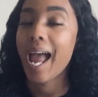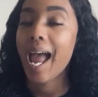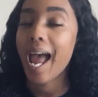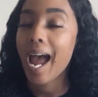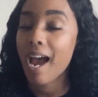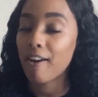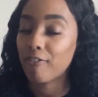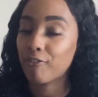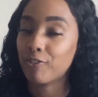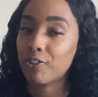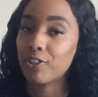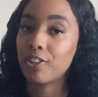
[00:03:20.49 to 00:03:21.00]

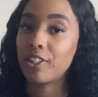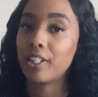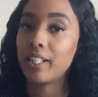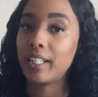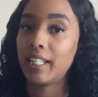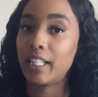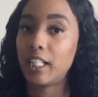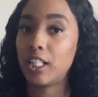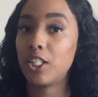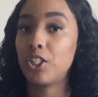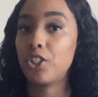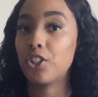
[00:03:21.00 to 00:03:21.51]
after
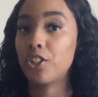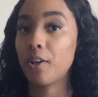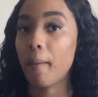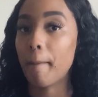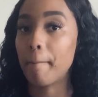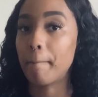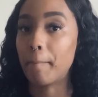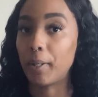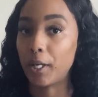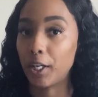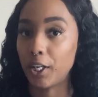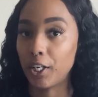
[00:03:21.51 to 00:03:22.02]
each
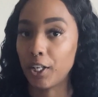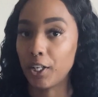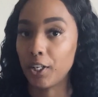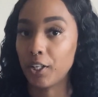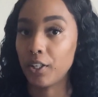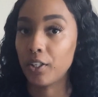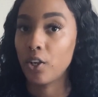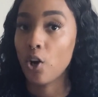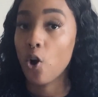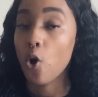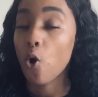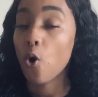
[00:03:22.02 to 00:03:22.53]

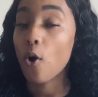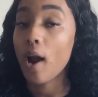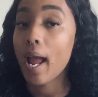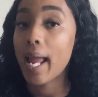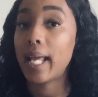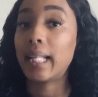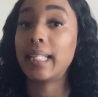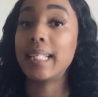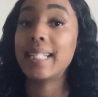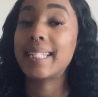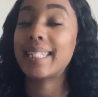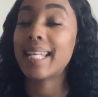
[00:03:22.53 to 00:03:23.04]
burn,
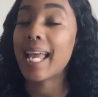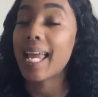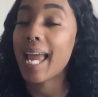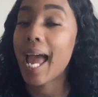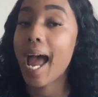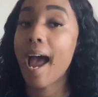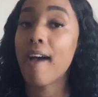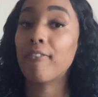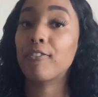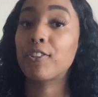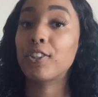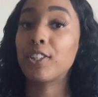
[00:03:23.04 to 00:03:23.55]
or at least
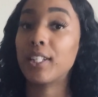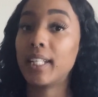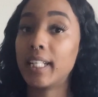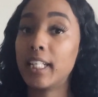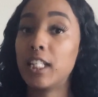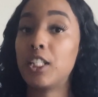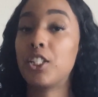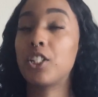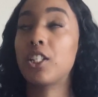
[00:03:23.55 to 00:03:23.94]
after